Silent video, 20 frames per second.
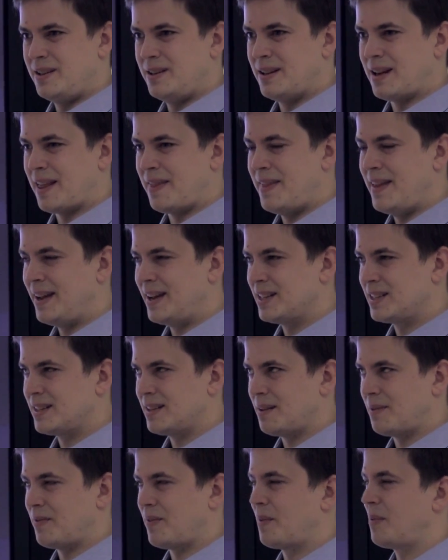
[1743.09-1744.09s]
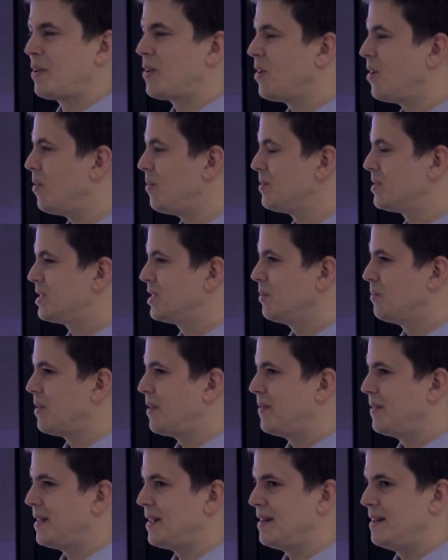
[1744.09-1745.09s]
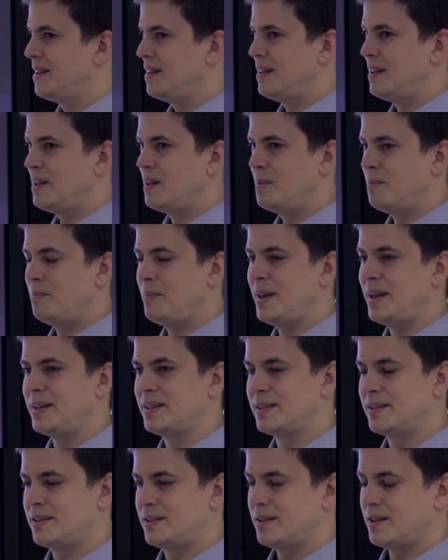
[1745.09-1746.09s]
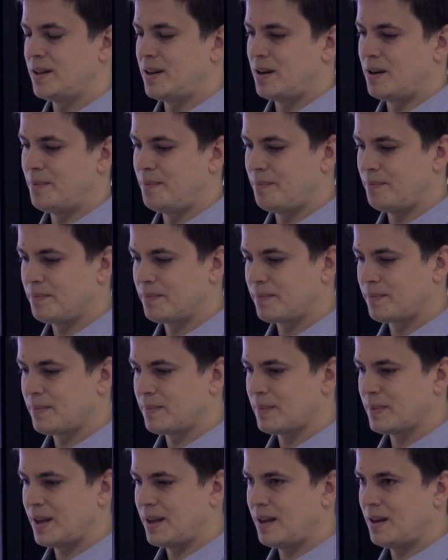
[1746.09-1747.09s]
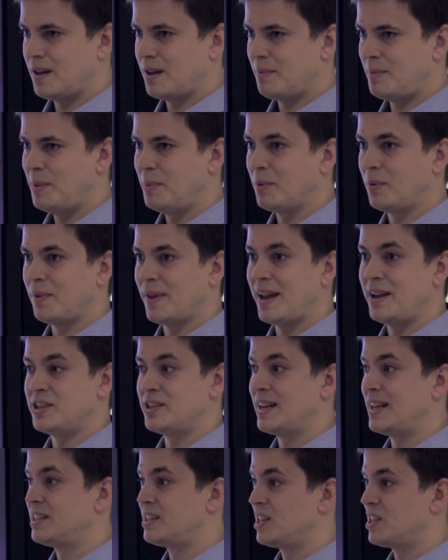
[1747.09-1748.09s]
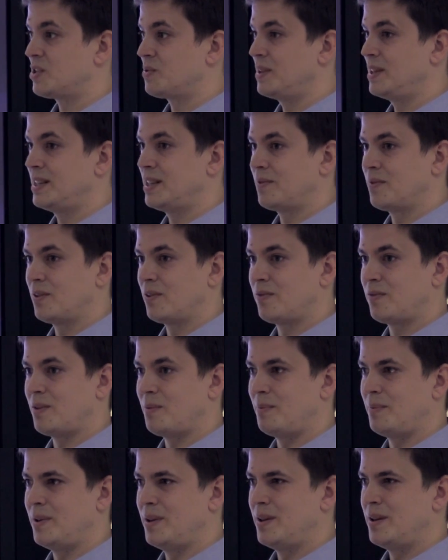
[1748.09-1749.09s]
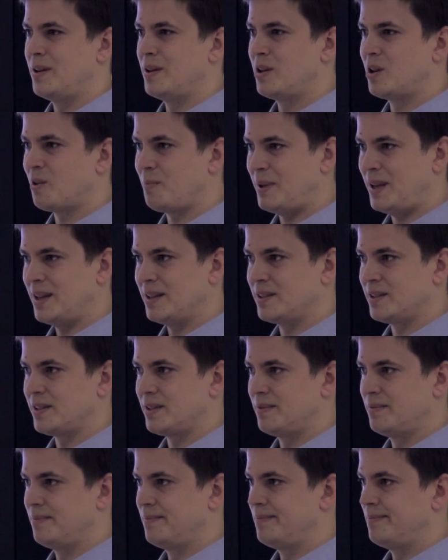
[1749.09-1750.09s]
And I think if I recall, it's the one that makes people of Asian ancestry different from Europeans.